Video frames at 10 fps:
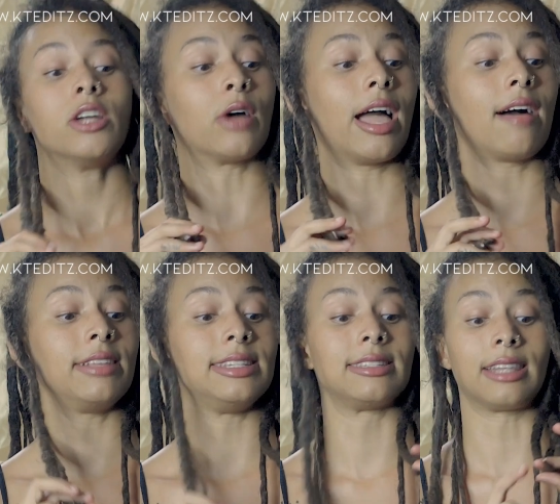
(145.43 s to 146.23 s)
Do I have
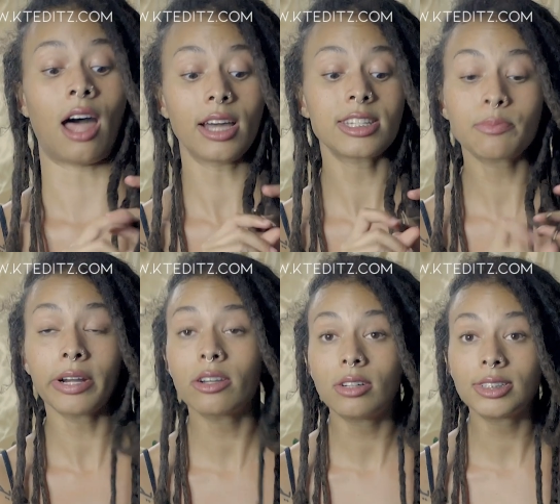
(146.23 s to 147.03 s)
these lock
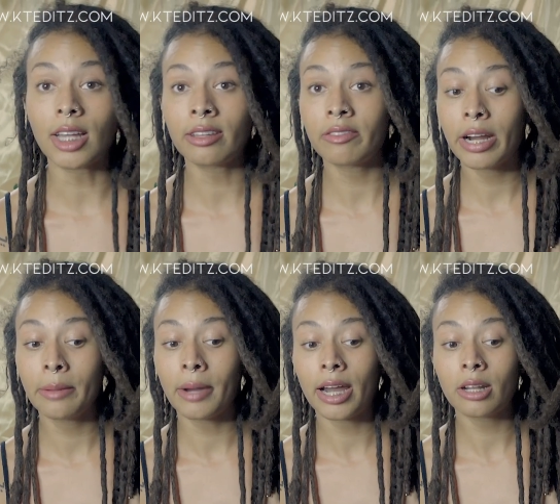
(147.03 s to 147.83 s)
sprinkles on the very
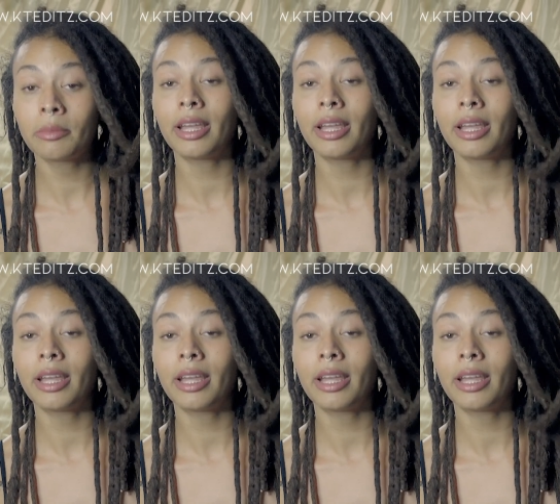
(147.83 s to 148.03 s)
bottom?